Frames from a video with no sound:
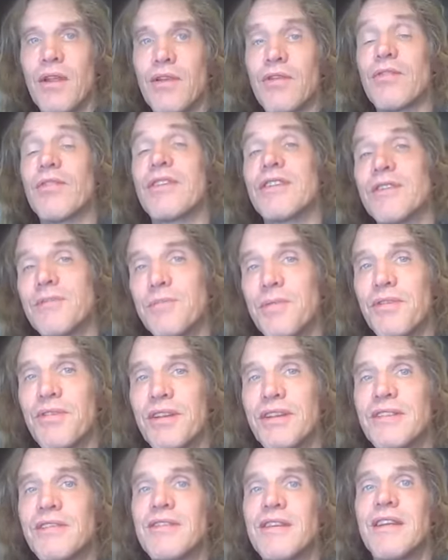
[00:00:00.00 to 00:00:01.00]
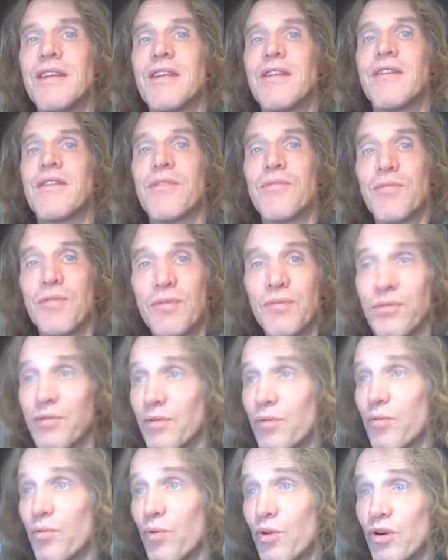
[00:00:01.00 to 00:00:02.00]
You're experiencing the,
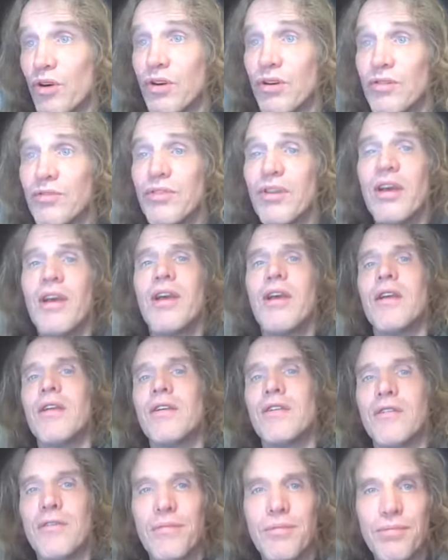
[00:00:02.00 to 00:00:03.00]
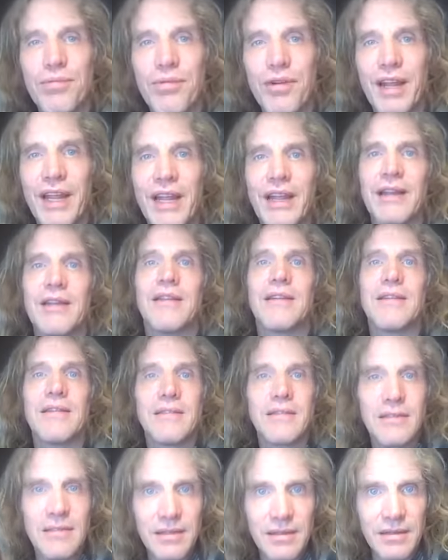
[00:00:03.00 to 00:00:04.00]
the world your brain is
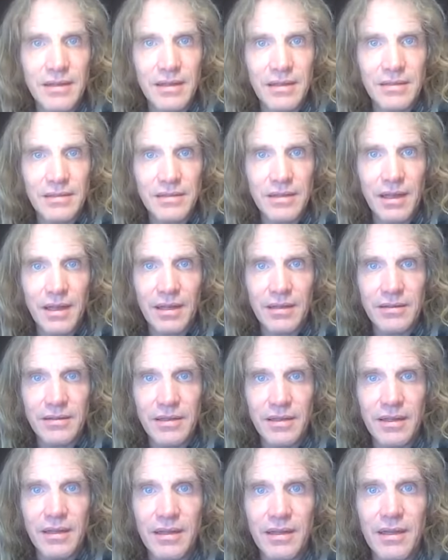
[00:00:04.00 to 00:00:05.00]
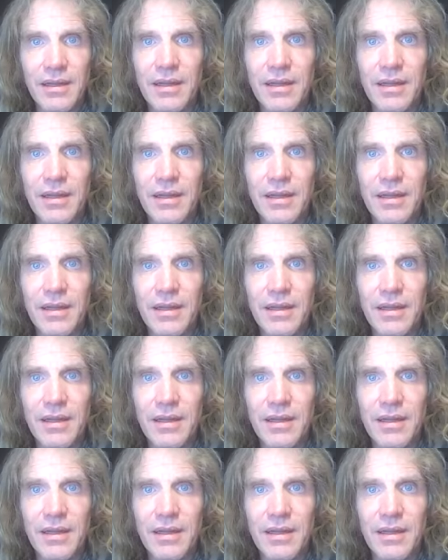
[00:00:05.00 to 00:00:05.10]
synthesizing.